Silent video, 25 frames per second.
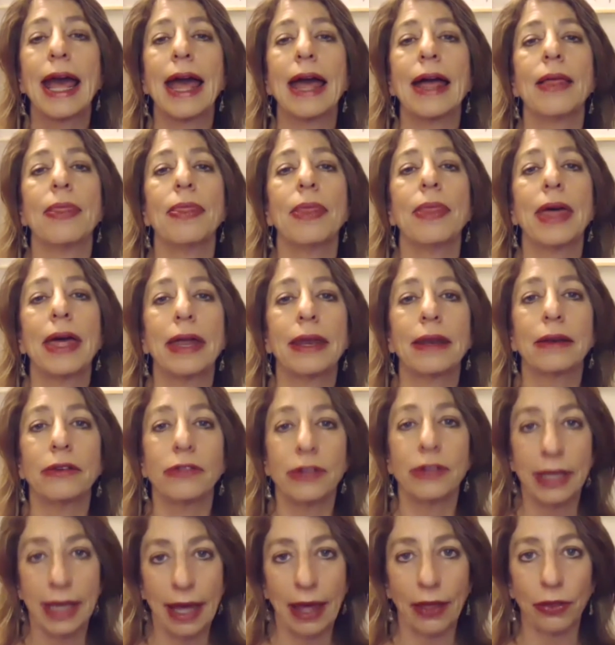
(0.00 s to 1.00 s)
And then
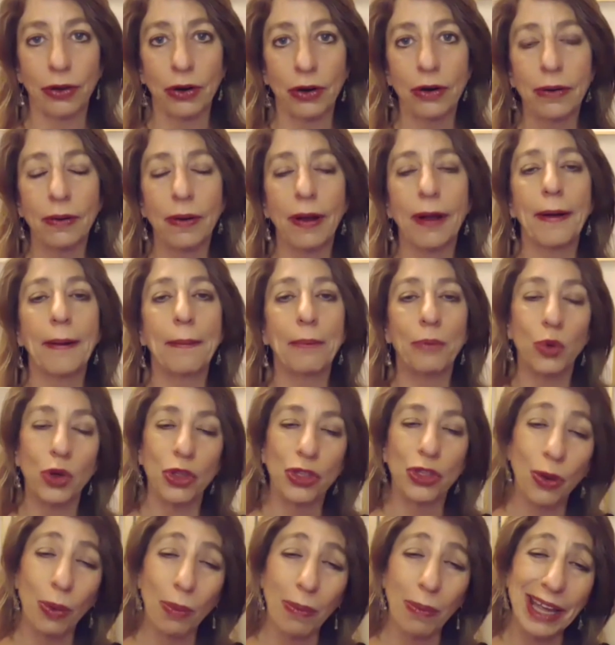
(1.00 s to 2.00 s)
together,
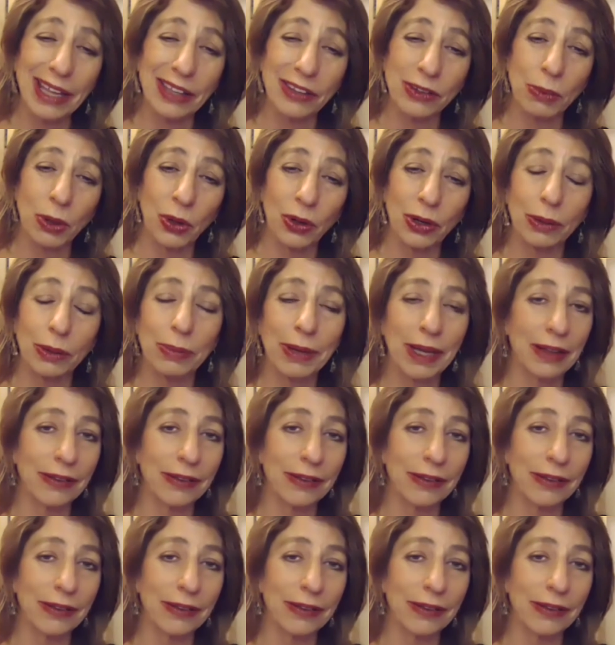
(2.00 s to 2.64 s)
with your mics muted,